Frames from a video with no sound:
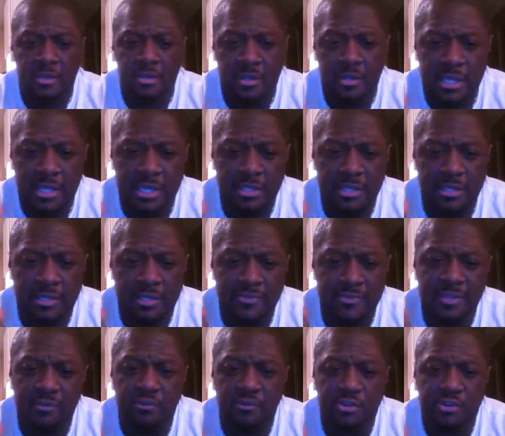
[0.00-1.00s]
And I think
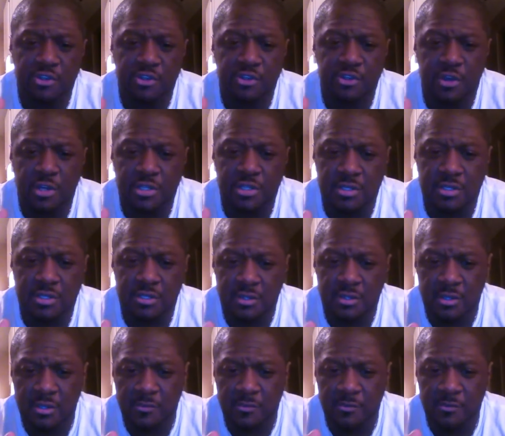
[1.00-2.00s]
you're starting to
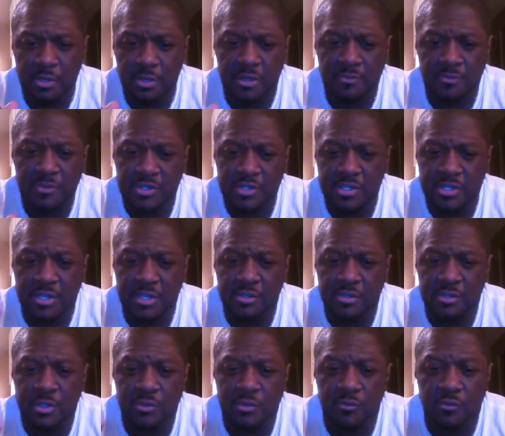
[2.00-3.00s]
become disgusted
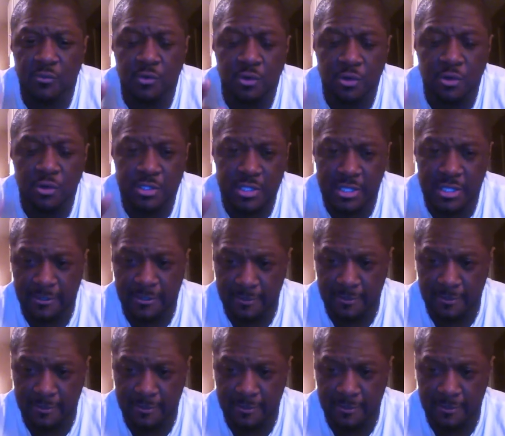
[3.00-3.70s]
with the wrong thing.